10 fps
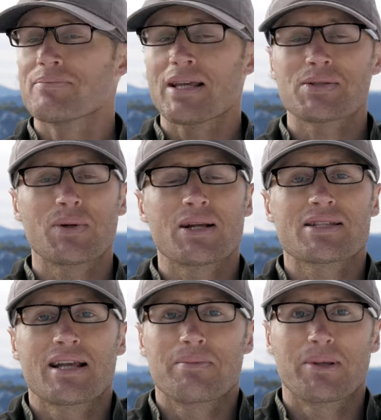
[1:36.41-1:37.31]
Things are
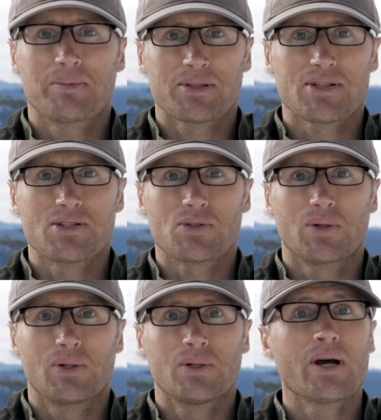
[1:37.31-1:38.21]
outside of people's
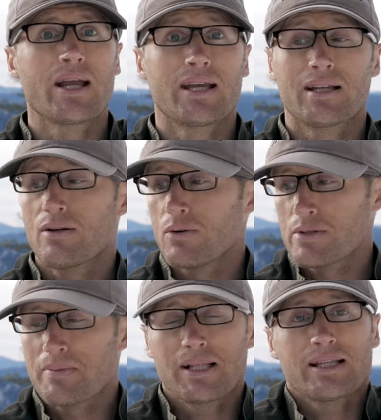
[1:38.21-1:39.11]
control, and
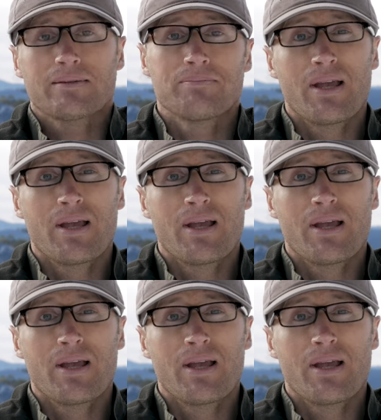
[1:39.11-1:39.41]
ultimately,